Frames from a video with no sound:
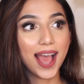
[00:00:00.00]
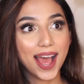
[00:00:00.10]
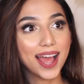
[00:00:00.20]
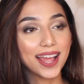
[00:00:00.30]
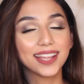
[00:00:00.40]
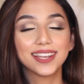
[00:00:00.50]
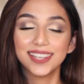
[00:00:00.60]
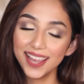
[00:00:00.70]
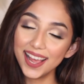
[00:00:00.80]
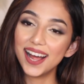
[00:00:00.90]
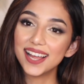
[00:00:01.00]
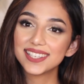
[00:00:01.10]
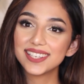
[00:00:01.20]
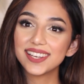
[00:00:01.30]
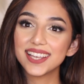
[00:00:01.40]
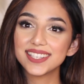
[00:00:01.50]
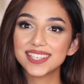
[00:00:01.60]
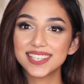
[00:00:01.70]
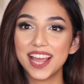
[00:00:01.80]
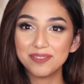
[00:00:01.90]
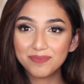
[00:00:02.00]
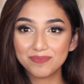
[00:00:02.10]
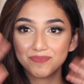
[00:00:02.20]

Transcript: and yeah, I'll see you guys next time.